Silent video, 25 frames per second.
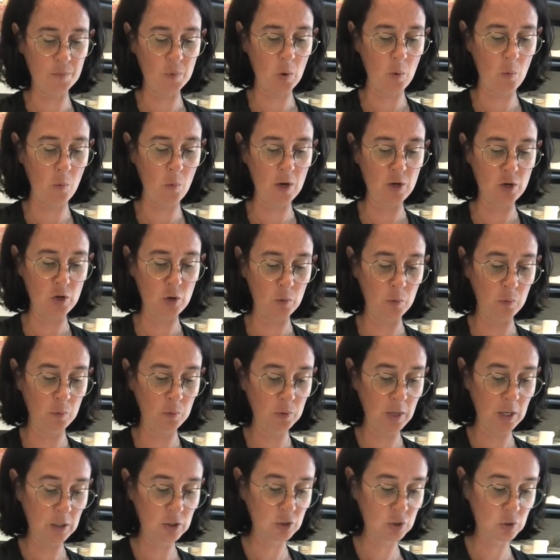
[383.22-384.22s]
When you
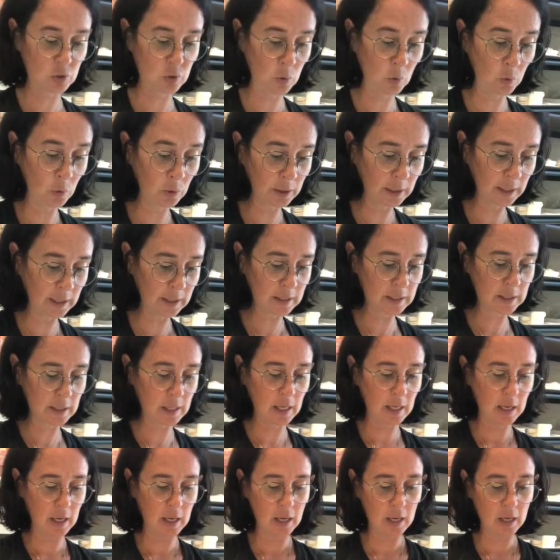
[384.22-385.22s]
store it
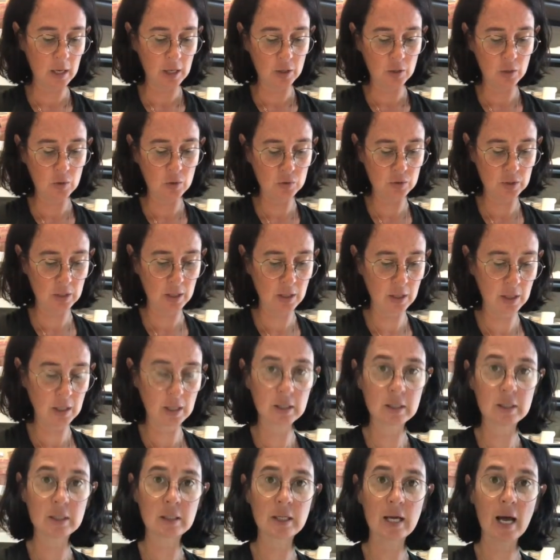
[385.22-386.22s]
using
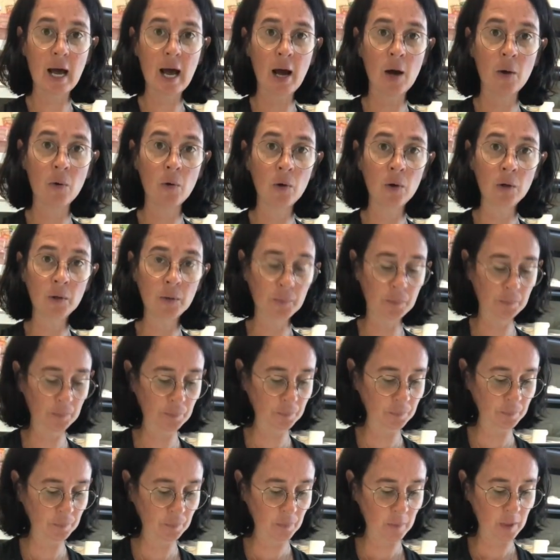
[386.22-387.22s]
this towel
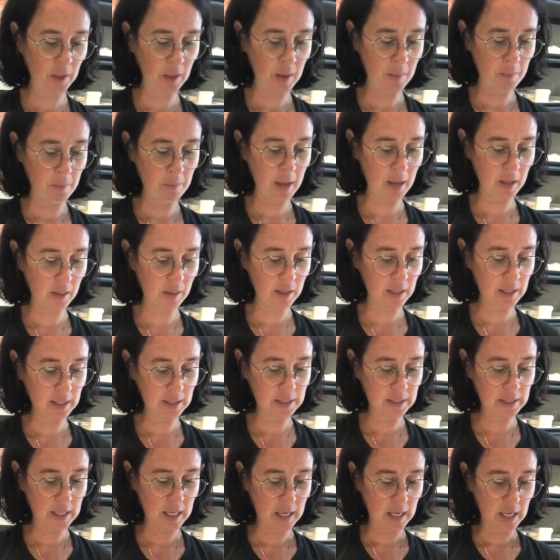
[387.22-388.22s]

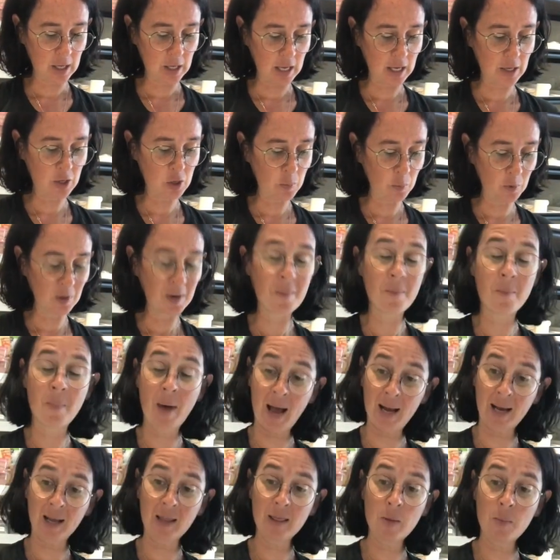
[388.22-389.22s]
method and you put it
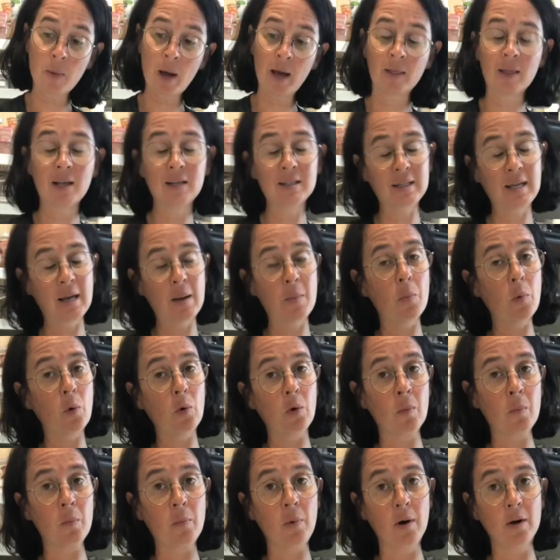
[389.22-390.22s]
back in the bag, that's the
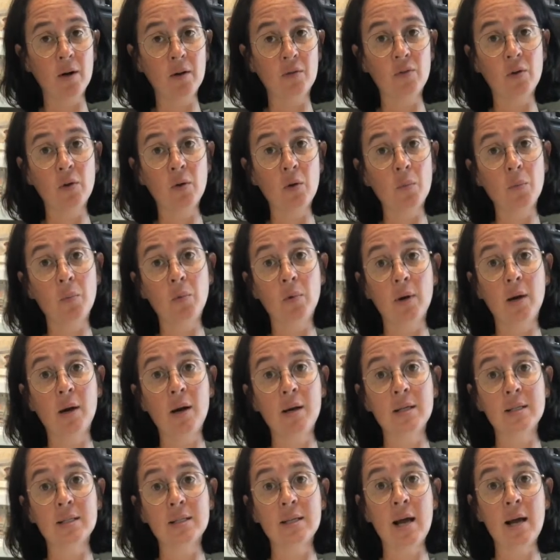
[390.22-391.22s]
important part. If you don't put it
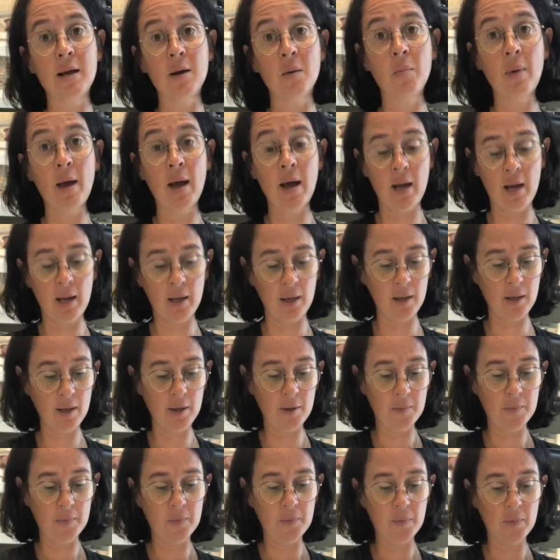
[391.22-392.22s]
inside a bag,
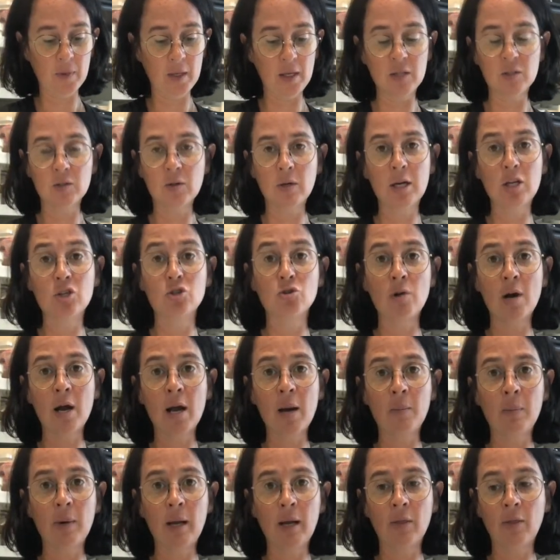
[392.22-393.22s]
it's gonna dry
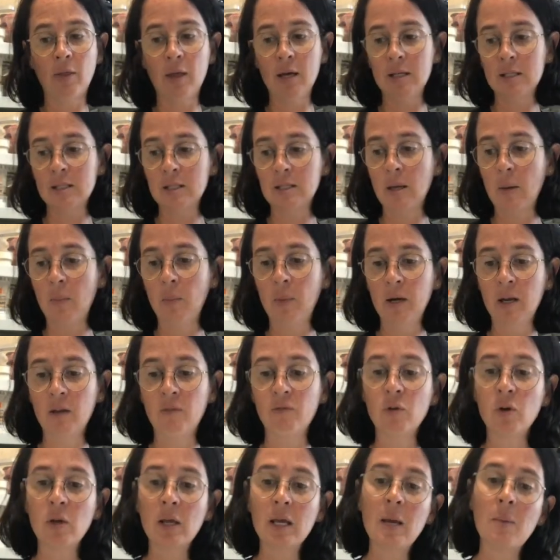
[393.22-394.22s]
up like this. But
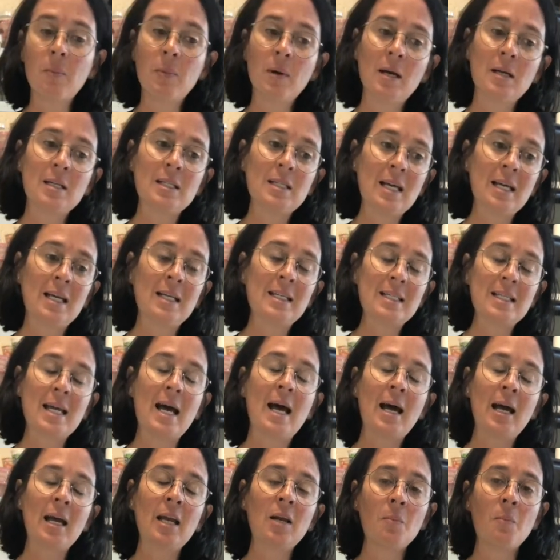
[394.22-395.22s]
if you keep it inside a
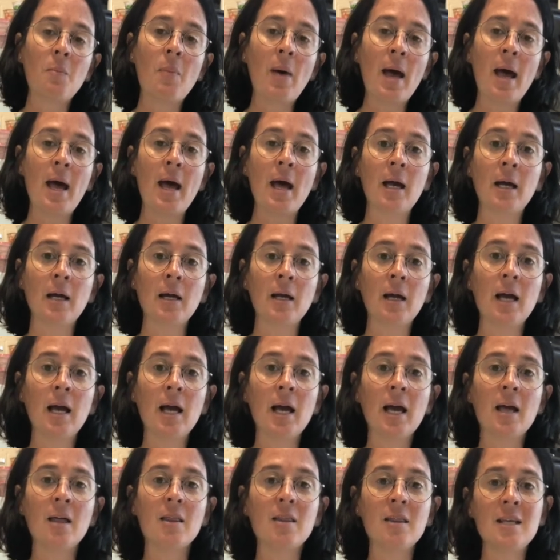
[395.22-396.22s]
tight bag,
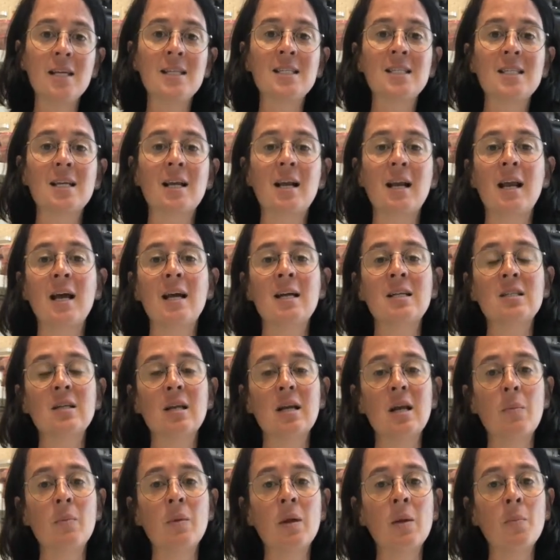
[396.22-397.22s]
this clay is
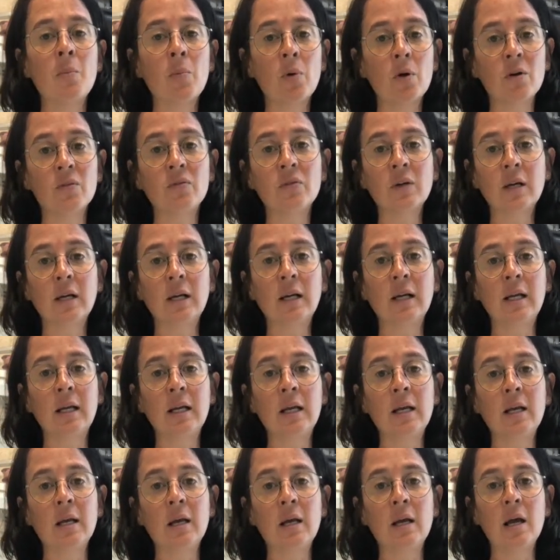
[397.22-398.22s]
gonna be
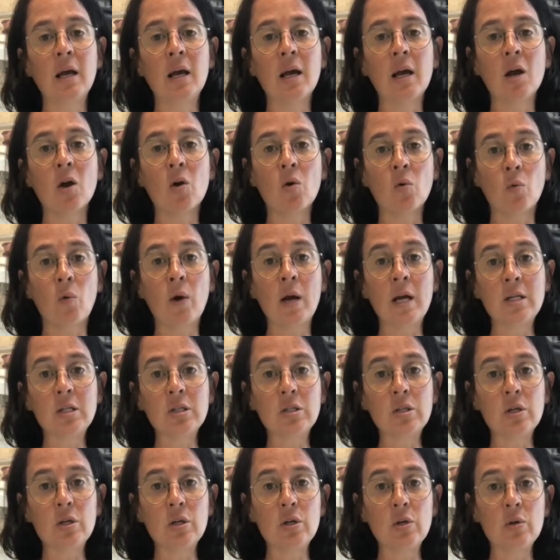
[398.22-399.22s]
perfectly great
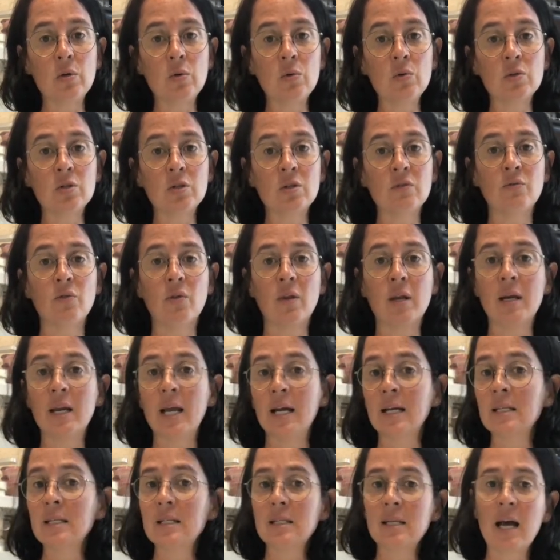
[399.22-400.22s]
to use for the
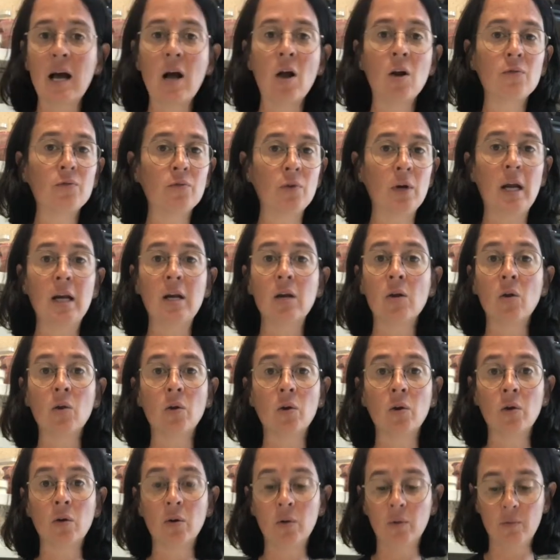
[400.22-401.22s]
next towel, for any
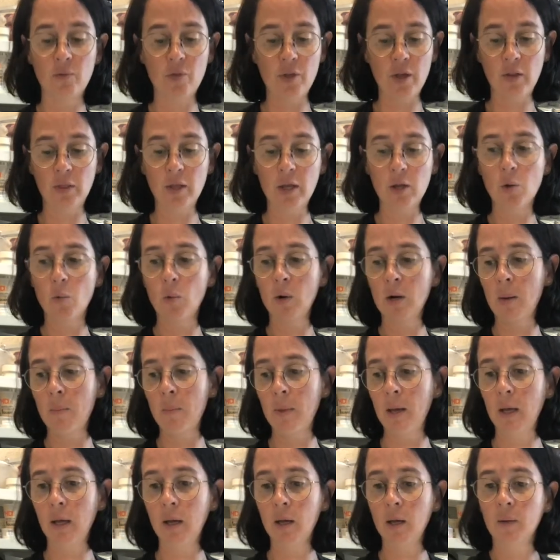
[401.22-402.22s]
other thing that you wanna
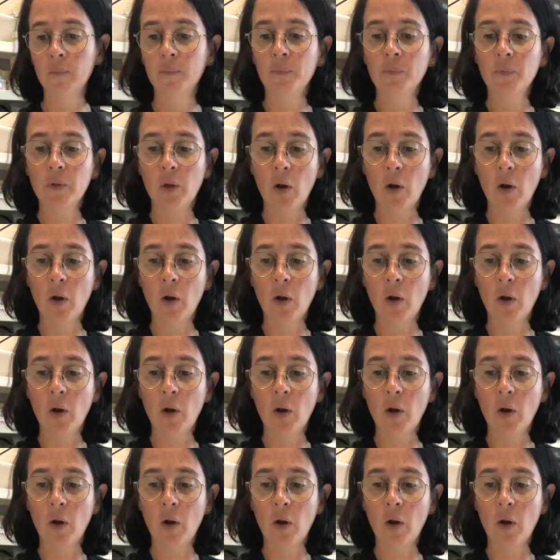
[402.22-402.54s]
make.